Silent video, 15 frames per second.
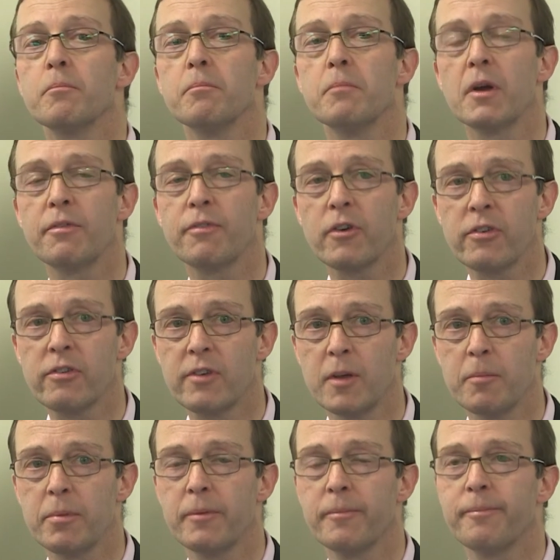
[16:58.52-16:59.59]
My first
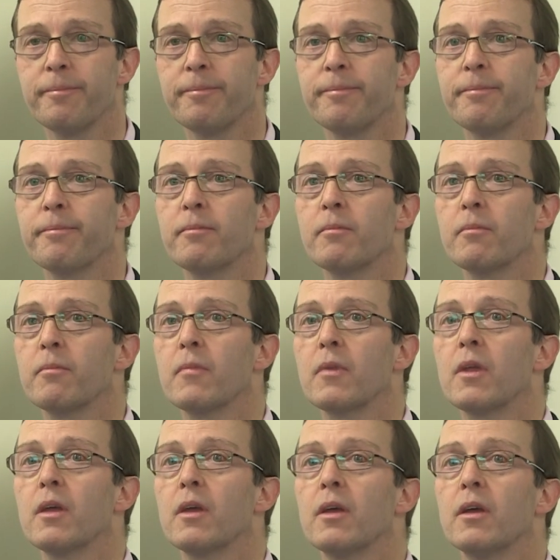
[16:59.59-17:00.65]
tip
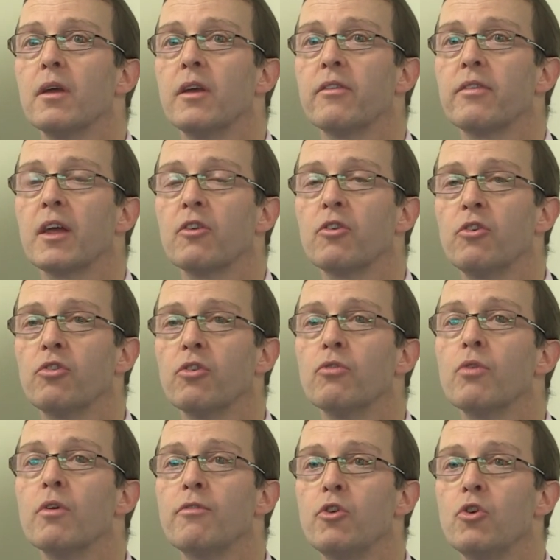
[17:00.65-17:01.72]
is that you should
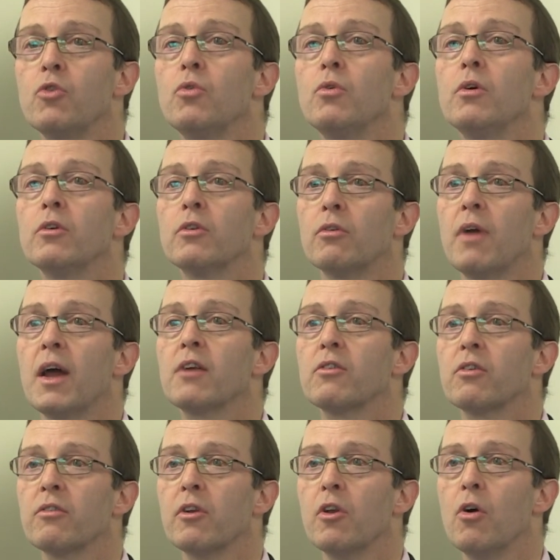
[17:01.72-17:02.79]
review
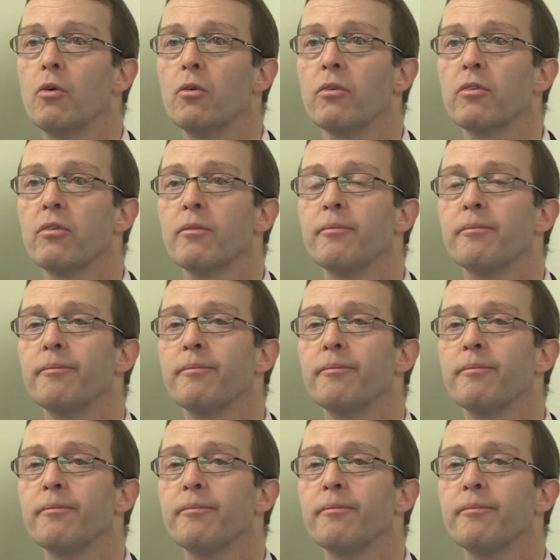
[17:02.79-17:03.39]
directors' loans.